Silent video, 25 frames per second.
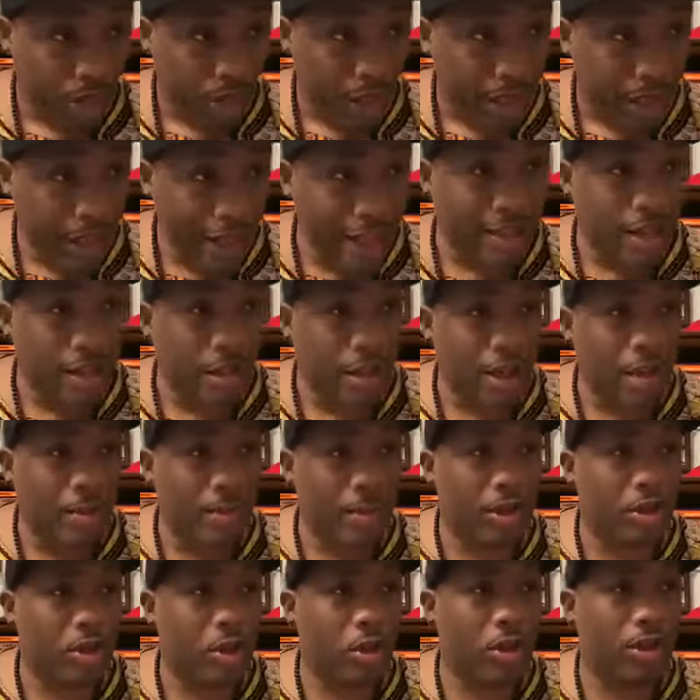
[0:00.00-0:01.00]
As I'm coming
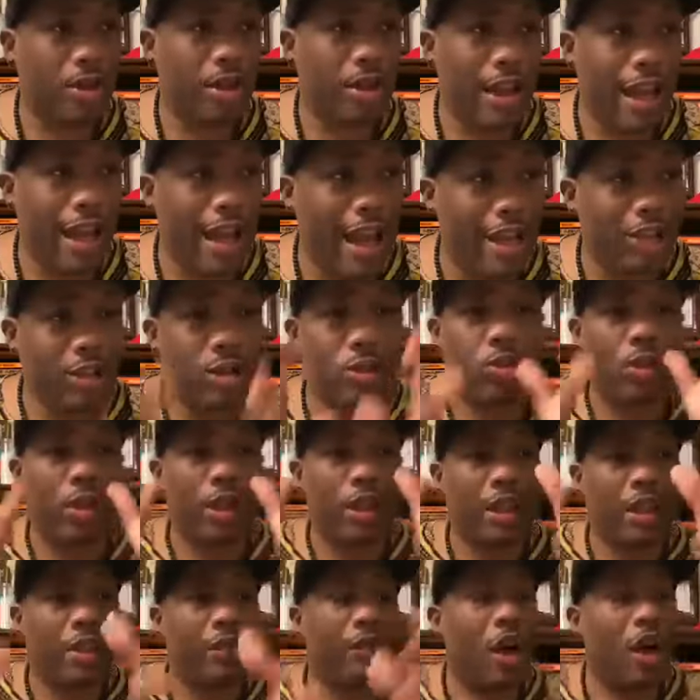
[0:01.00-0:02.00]
to you today, I just want to
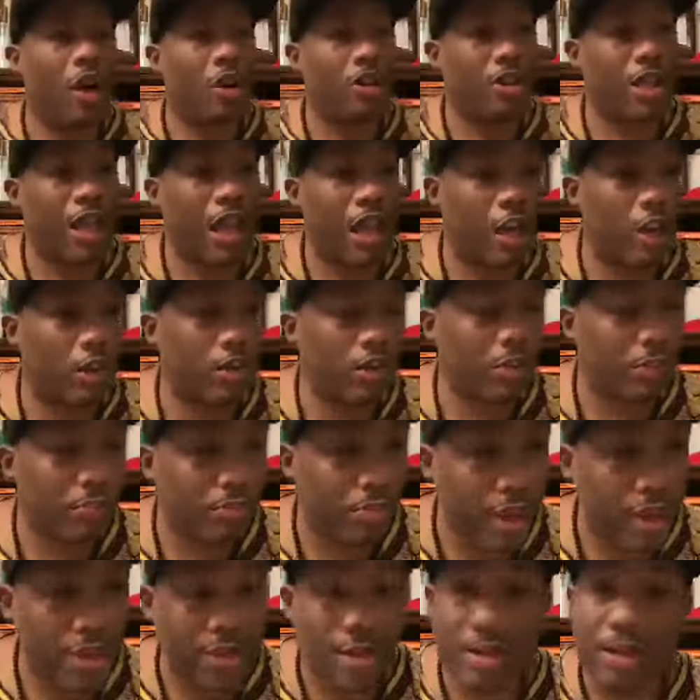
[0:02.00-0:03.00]
give all shout outs and
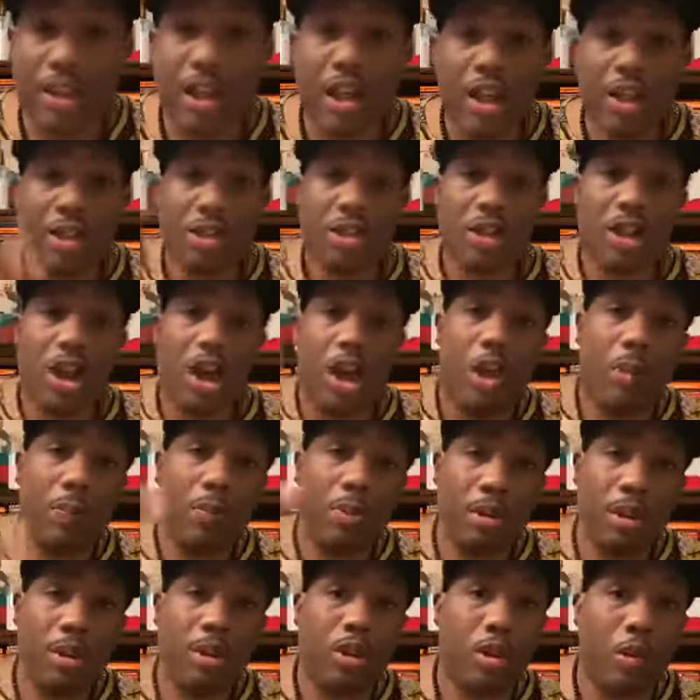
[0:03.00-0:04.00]
praises to all
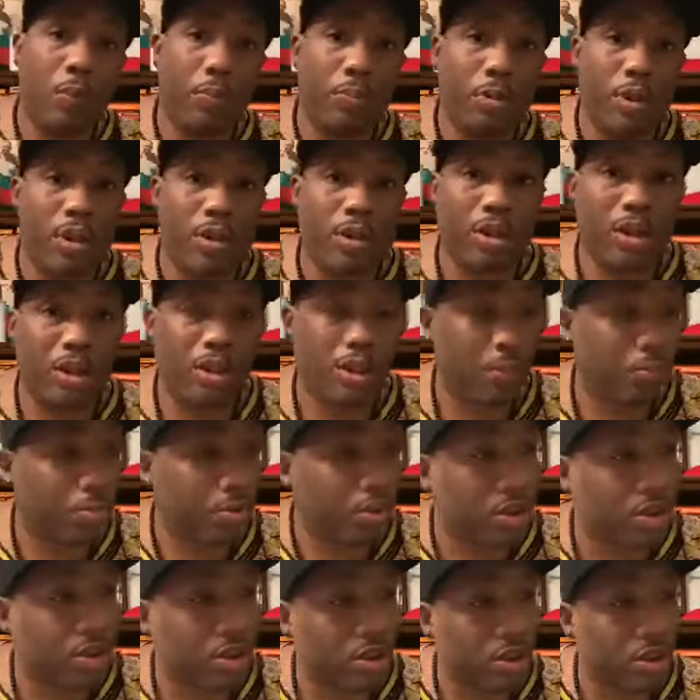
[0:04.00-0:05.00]
political prisoners and
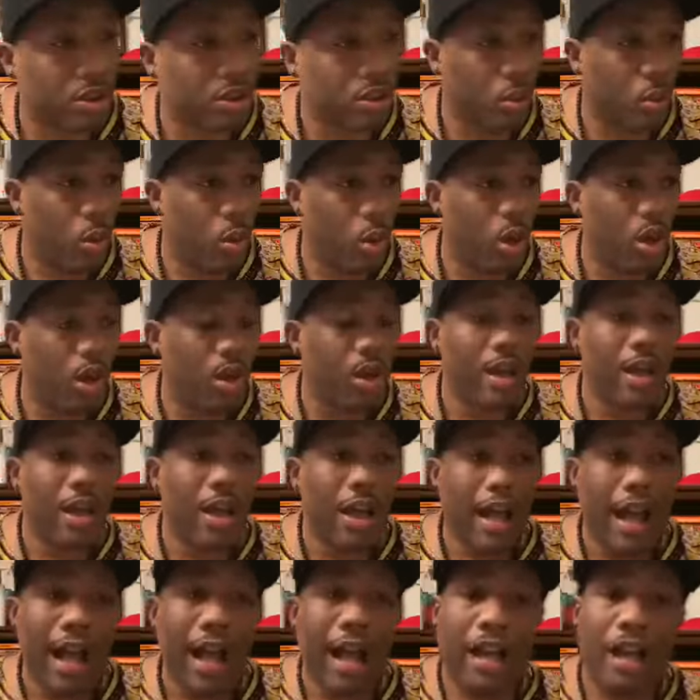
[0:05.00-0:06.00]
prisoners of war.
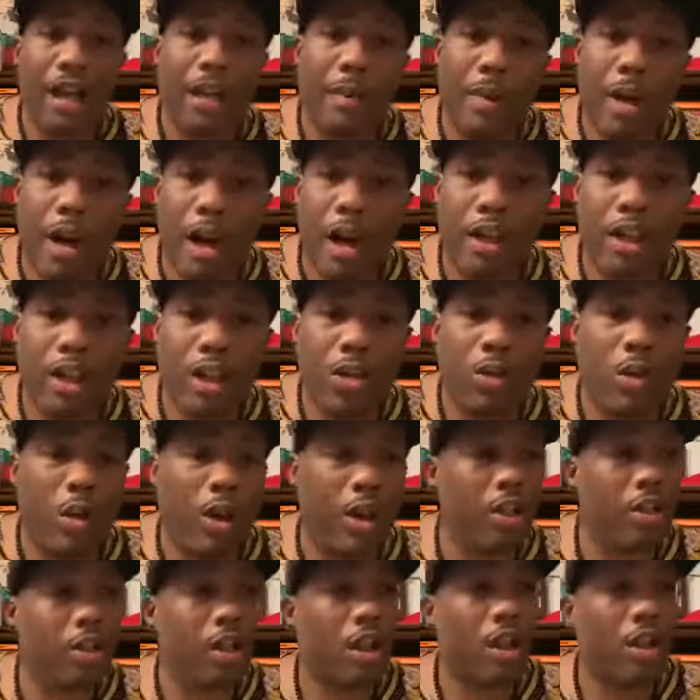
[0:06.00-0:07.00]
I am Haki Kweli
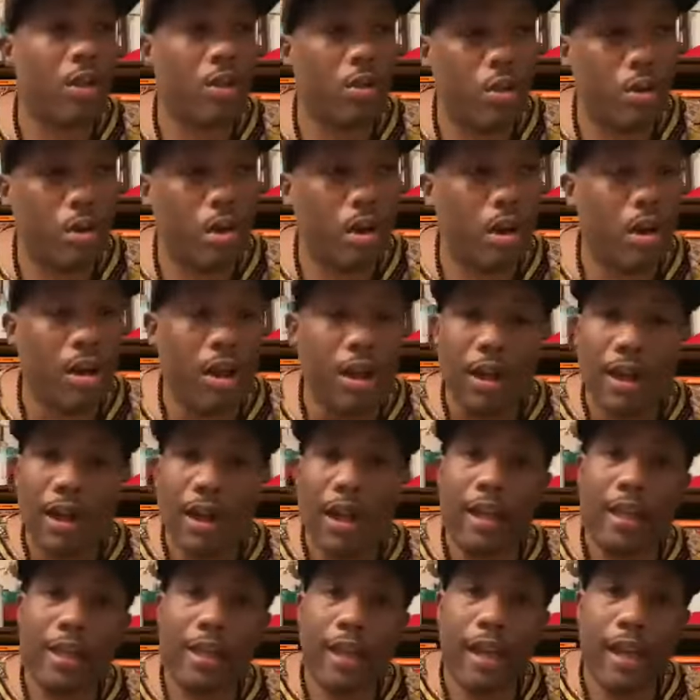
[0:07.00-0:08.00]
Shakur,
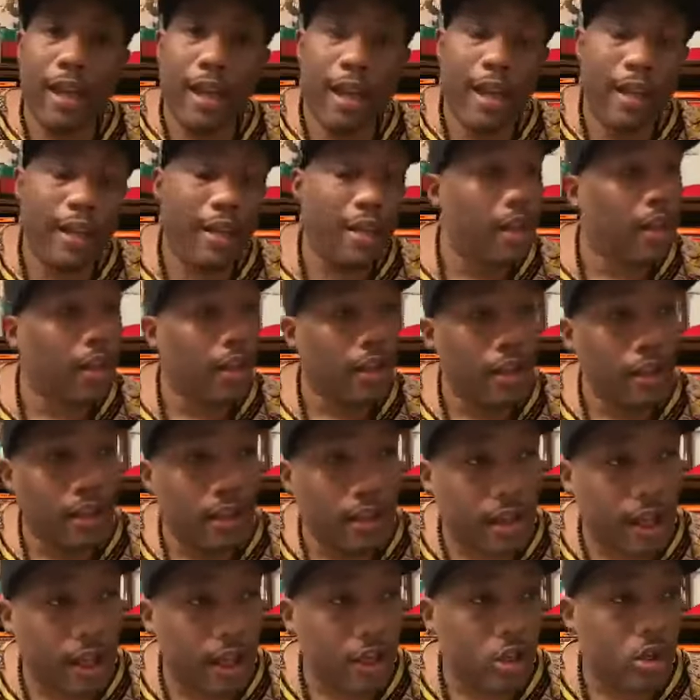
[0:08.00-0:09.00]
aka
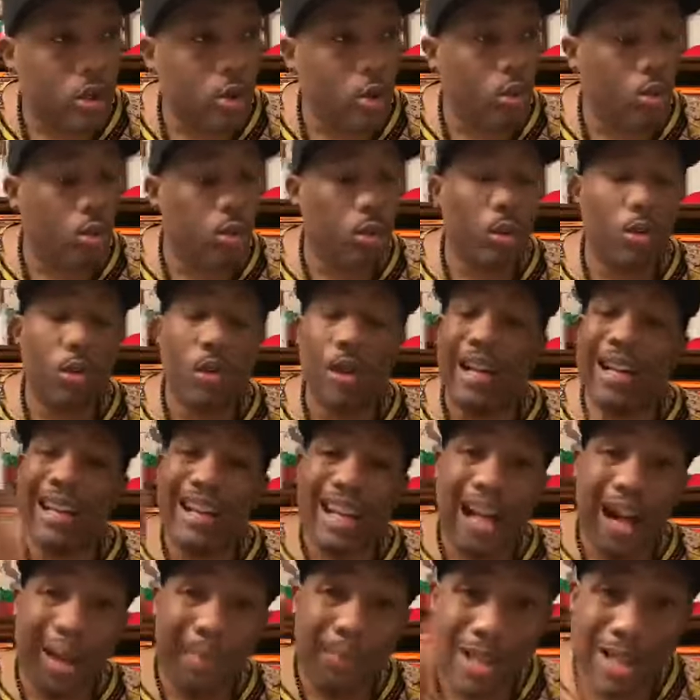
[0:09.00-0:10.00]
Ikechukwu.
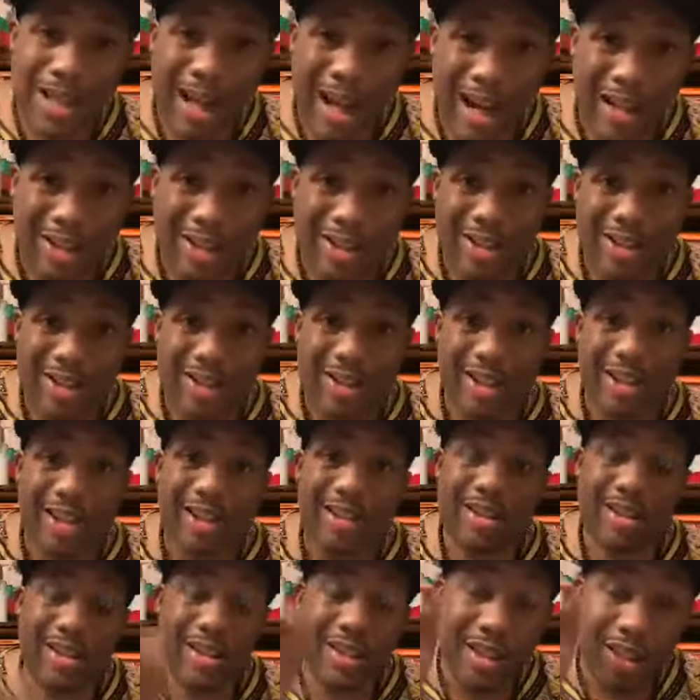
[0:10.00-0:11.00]
I'm a conscious
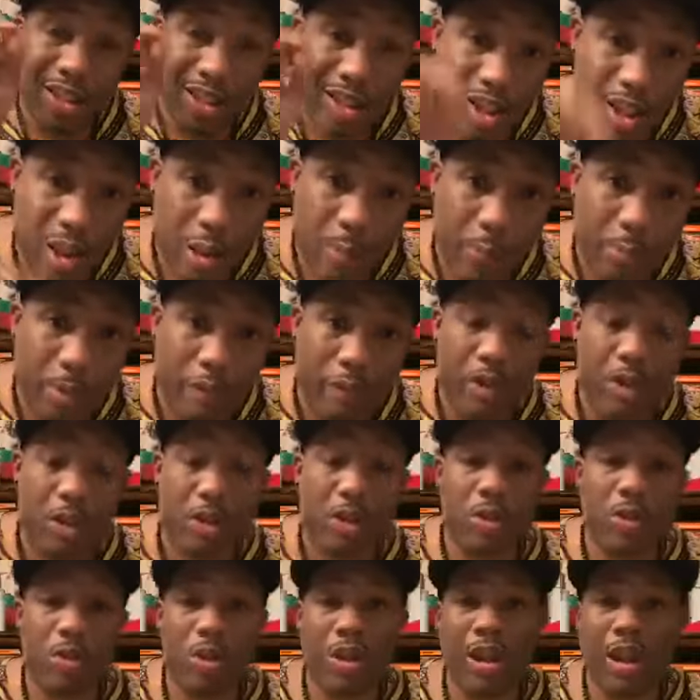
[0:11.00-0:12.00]
citizen of the
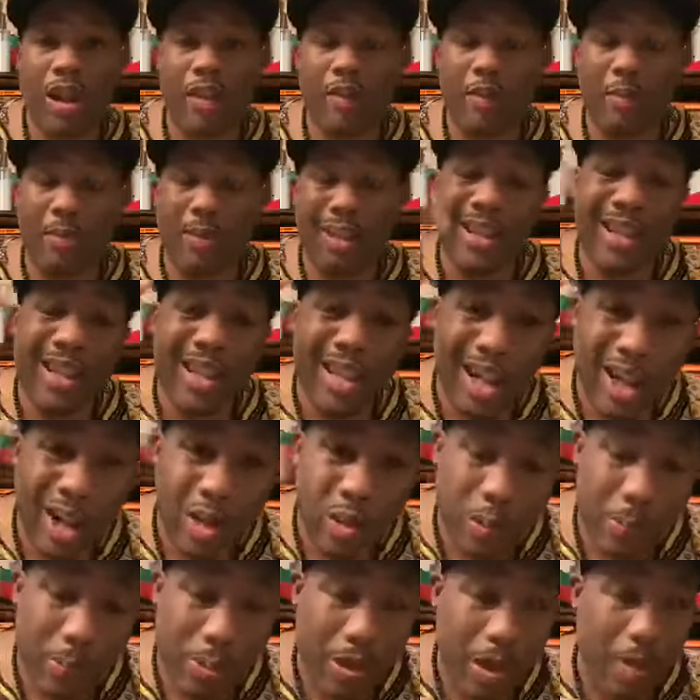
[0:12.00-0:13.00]
provisional government of the
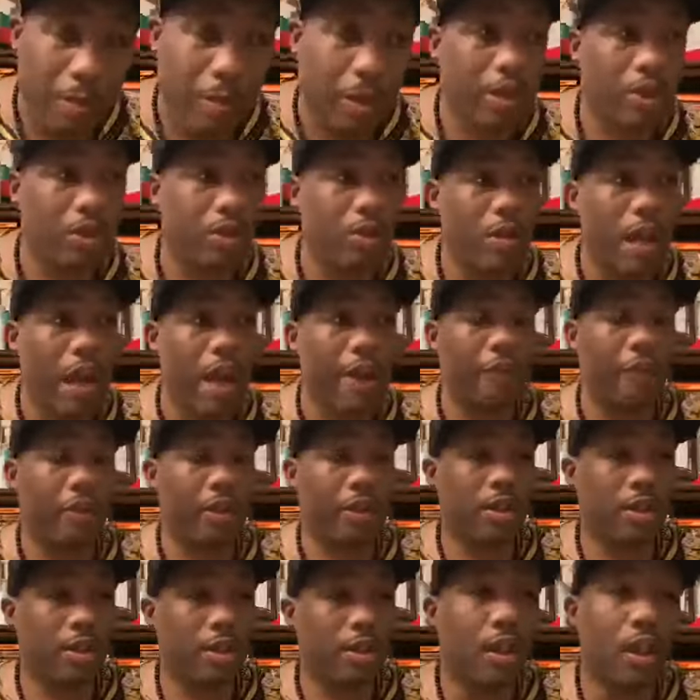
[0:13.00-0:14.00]
Republic of New
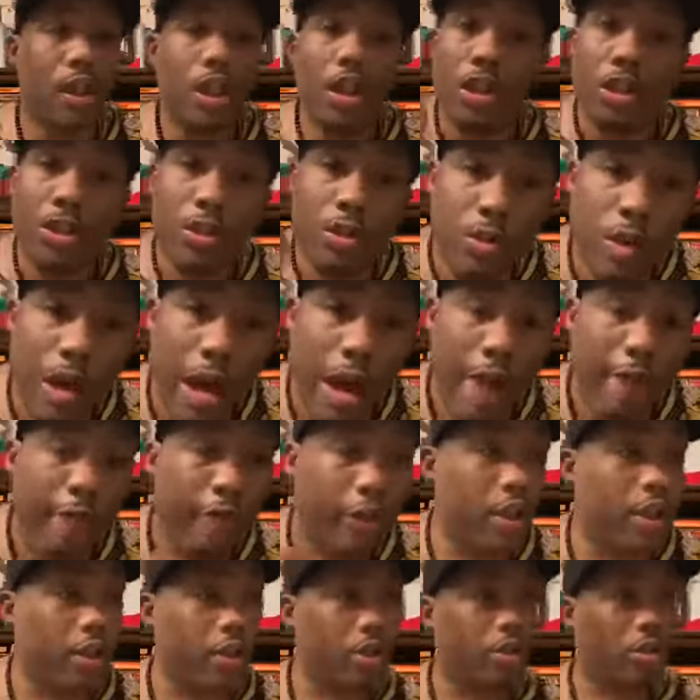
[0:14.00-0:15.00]
Africa, New
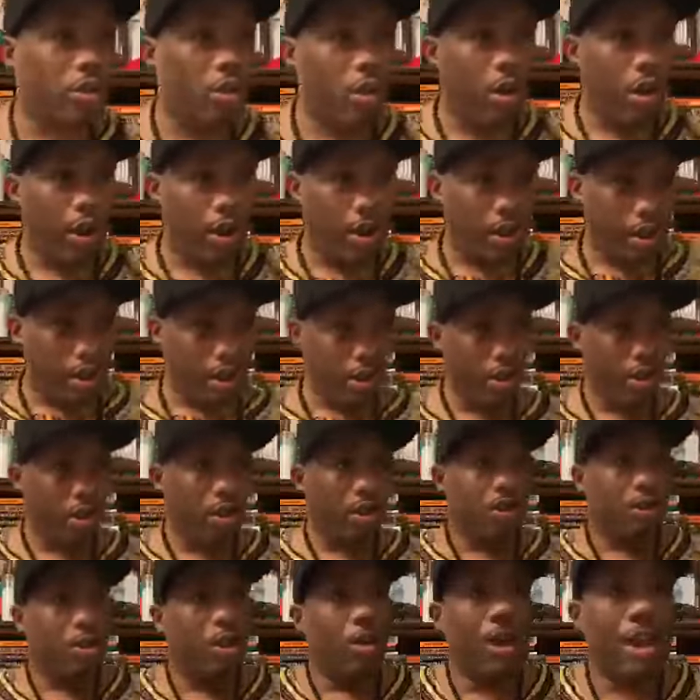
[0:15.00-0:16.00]
African historian.
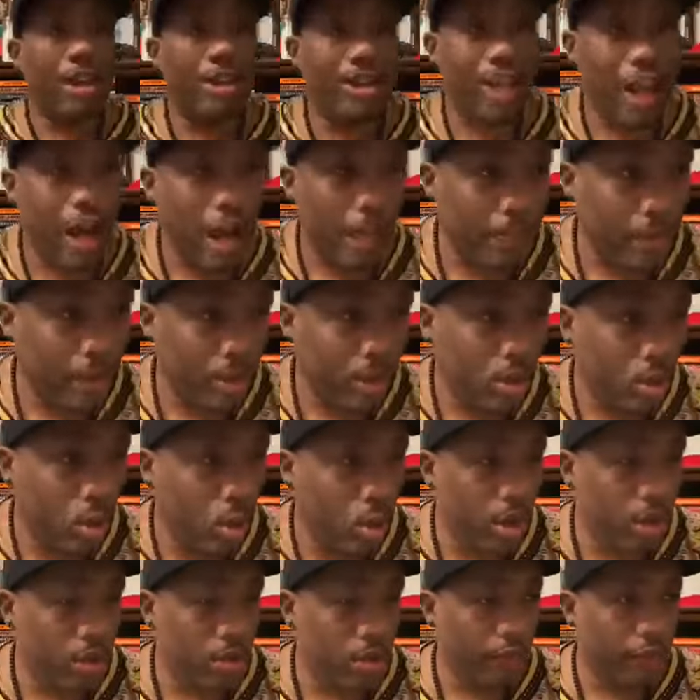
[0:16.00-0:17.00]
So let's hop into
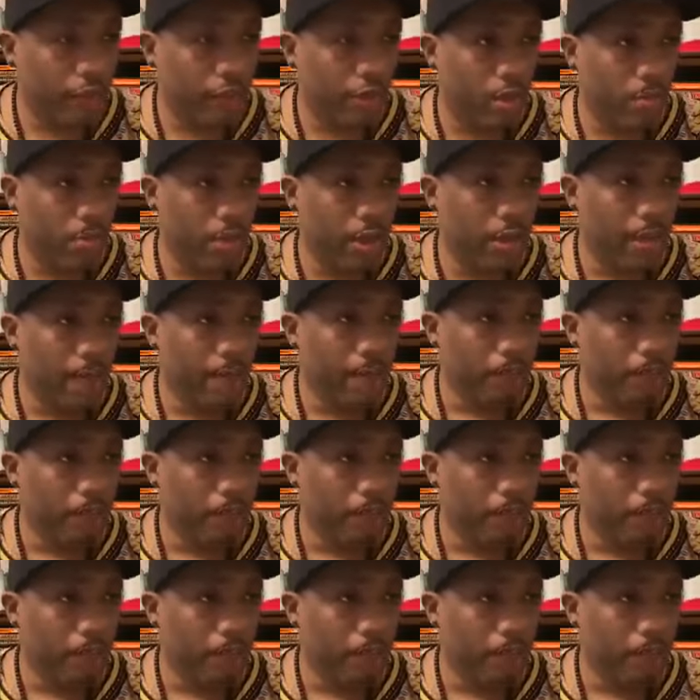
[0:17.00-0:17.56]
it. You feel me?